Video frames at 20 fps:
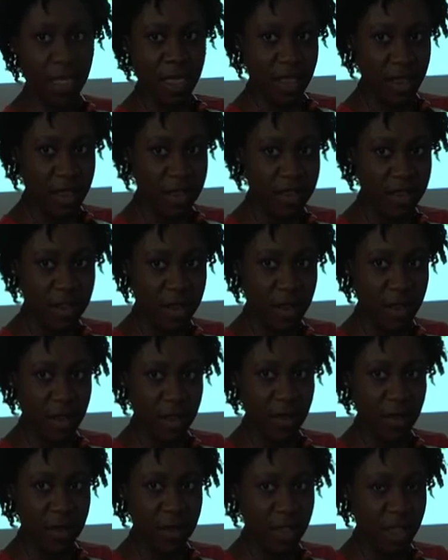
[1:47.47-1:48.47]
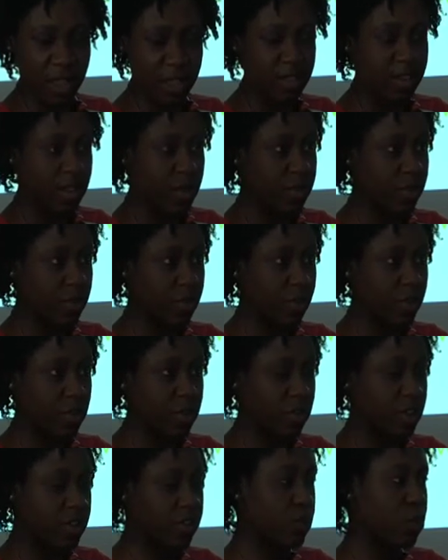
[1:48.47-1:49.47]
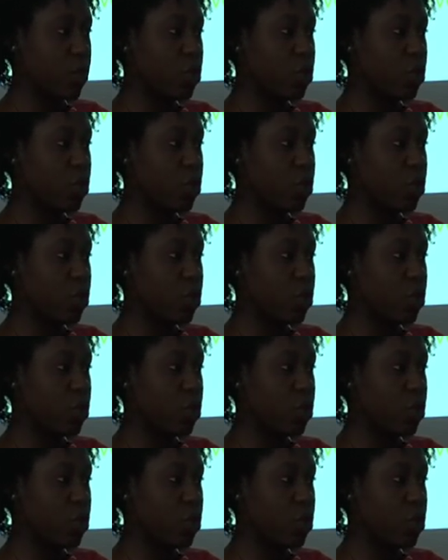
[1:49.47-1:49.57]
easier in terms of fundraising.